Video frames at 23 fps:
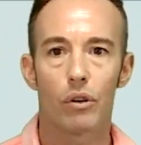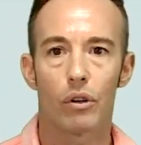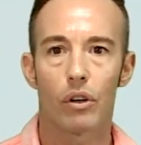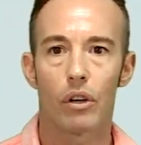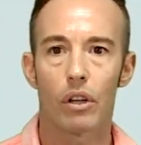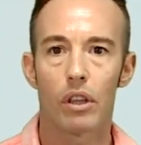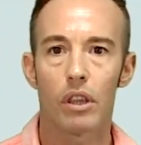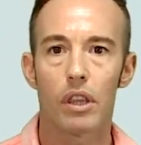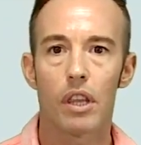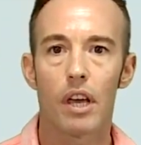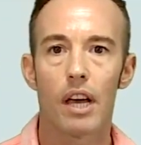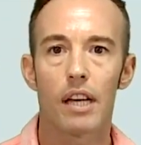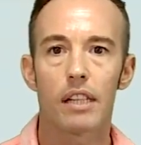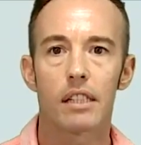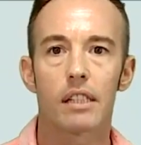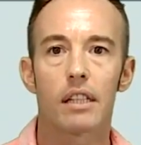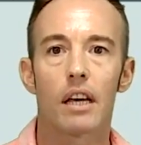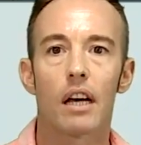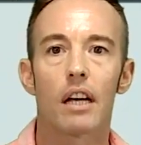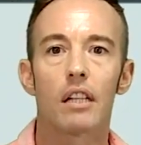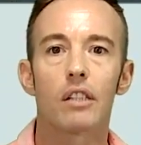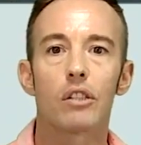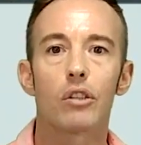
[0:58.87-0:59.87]
contest
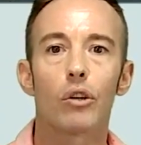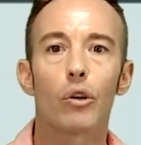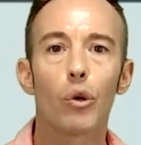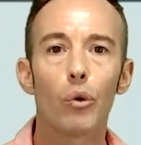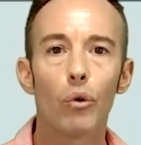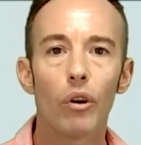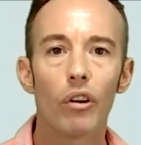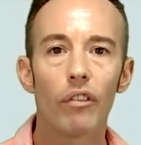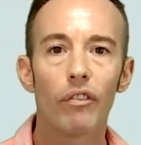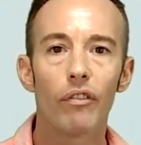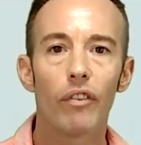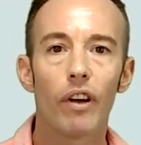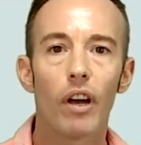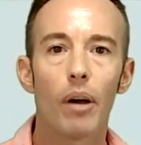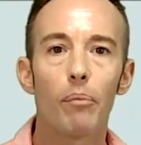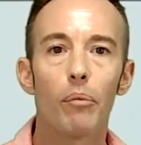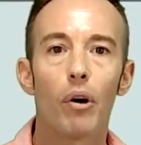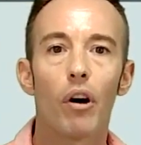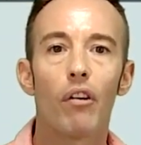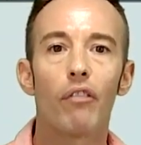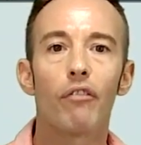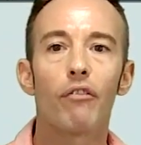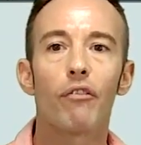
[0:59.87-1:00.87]
at the UFM
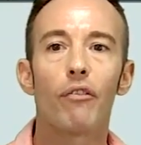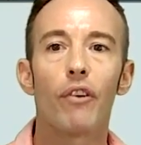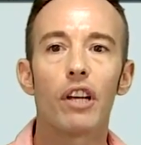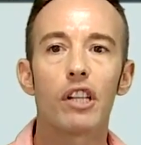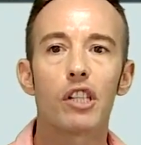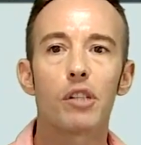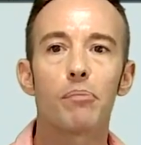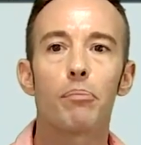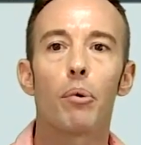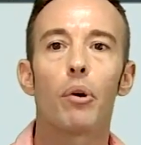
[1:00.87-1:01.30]
of French